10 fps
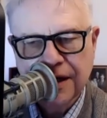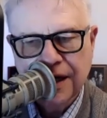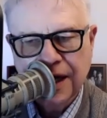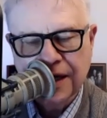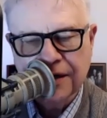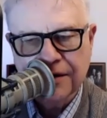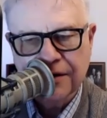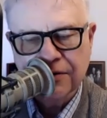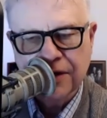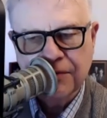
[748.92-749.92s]
and
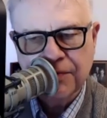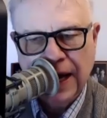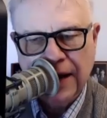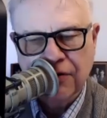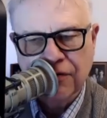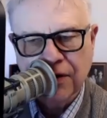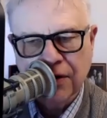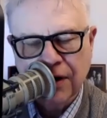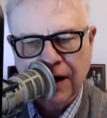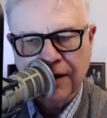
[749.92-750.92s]
looking back over
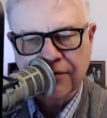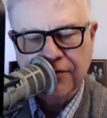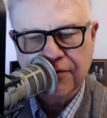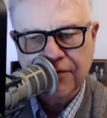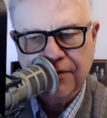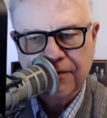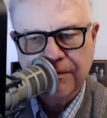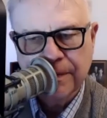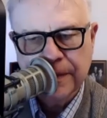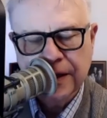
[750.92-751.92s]
her life
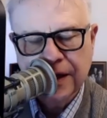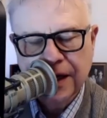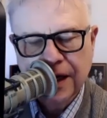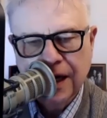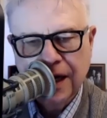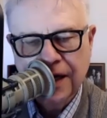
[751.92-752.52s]
and